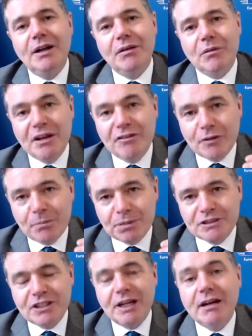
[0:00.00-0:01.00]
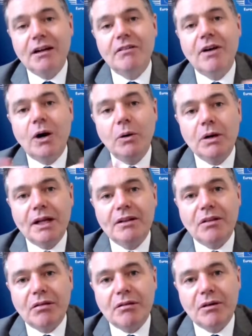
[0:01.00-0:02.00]
So we have a particular role in
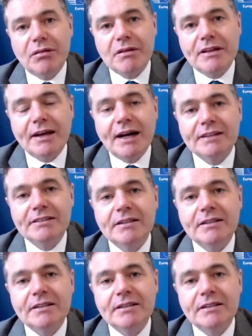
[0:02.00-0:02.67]
discussing that.